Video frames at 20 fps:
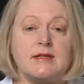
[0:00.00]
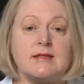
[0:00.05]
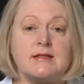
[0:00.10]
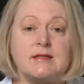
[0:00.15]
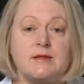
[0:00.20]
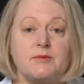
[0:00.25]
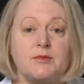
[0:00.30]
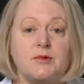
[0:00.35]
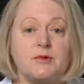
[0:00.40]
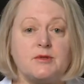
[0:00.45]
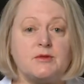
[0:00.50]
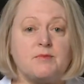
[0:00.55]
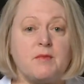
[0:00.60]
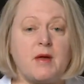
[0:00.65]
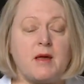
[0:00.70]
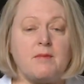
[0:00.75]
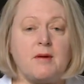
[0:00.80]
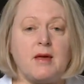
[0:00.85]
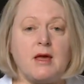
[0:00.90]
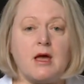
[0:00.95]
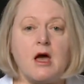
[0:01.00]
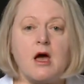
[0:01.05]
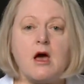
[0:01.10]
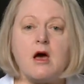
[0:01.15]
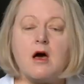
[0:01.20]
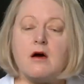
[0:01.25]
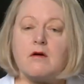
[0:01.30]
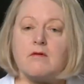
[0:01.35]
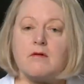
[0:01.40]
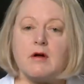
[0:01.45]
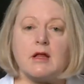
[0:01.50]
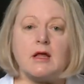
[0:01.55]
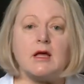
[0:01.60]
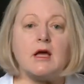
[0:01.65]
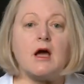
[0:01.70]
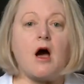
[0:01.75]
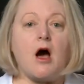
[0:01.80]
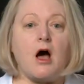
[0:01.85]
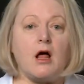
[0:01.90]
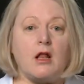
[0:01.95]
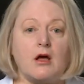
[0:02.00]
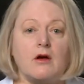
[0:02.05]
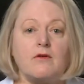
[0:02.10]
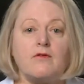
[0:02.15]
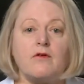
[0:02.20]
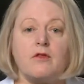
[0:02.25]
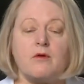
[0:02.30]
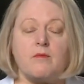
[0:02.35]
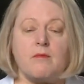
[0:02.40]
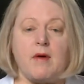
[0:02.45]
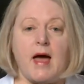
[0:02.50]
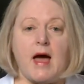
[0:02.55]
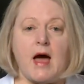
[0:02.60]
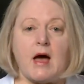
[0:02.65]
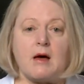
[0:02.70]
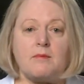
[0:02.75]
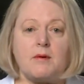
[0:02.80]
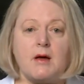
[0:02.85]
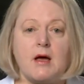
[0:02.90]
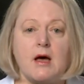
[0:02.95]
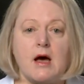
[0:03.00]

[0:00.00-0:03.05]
symptoms may be really all over the map.